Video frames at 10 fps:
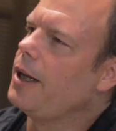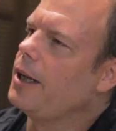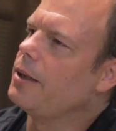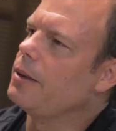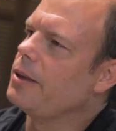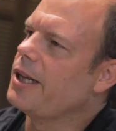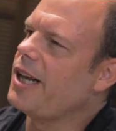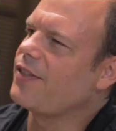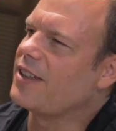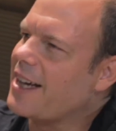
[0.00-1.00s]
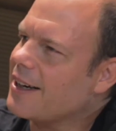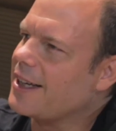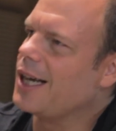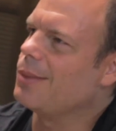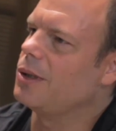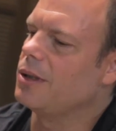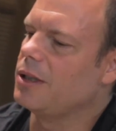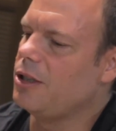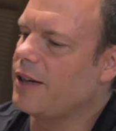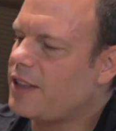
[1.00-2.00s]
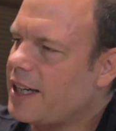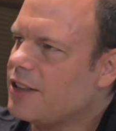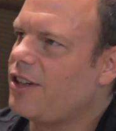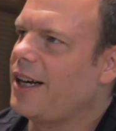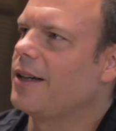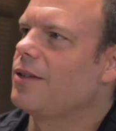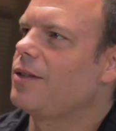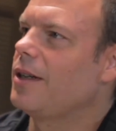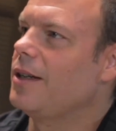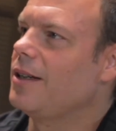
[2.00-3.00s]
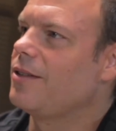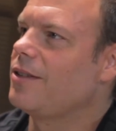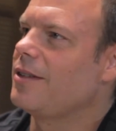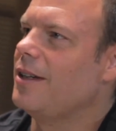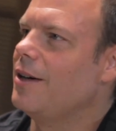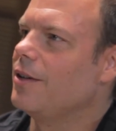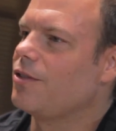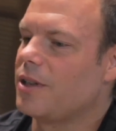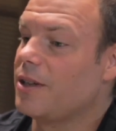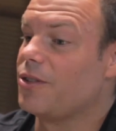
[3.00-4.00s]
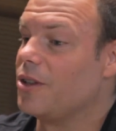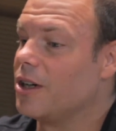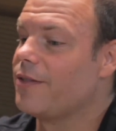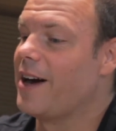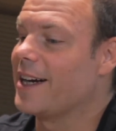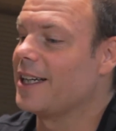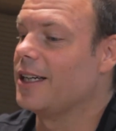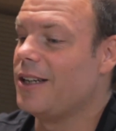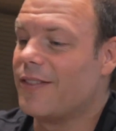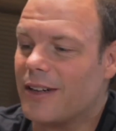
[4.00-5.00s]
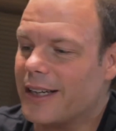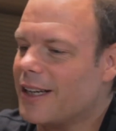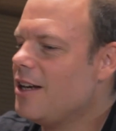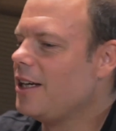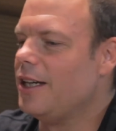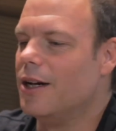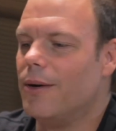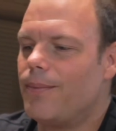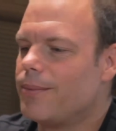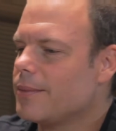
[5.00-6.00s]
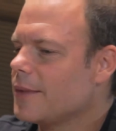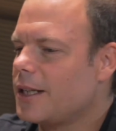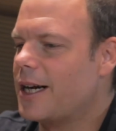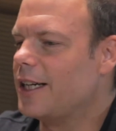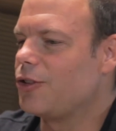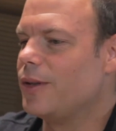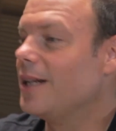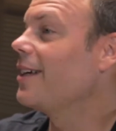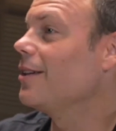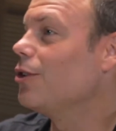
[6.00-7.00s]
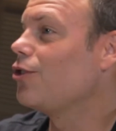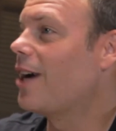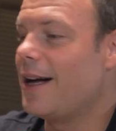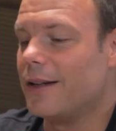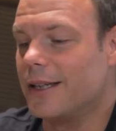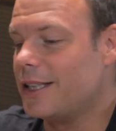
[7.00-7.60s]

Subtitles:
And you have to take a gamble, and you have to take a chance, and it's nerve-wracking, and you have to kind of treat it like a little child.